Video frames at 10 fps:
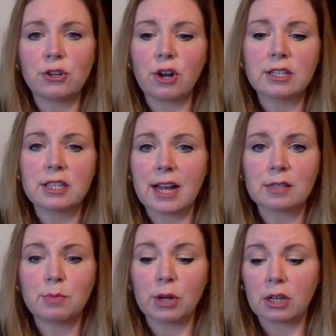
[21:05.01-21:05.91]
you're on to the
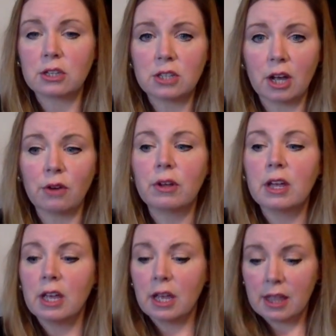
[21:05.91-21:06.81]
next book. So
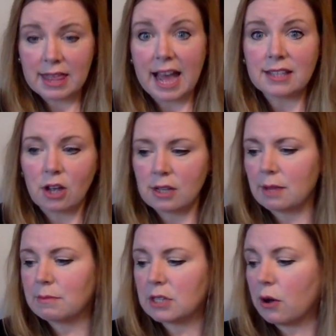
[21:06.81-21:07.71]
that's
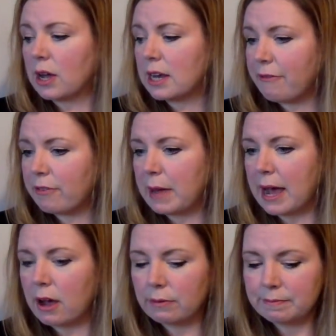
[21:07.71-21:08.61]
awesome. So enough
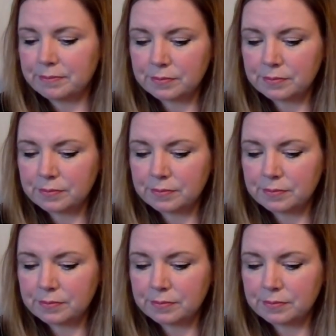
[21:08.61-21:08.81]
about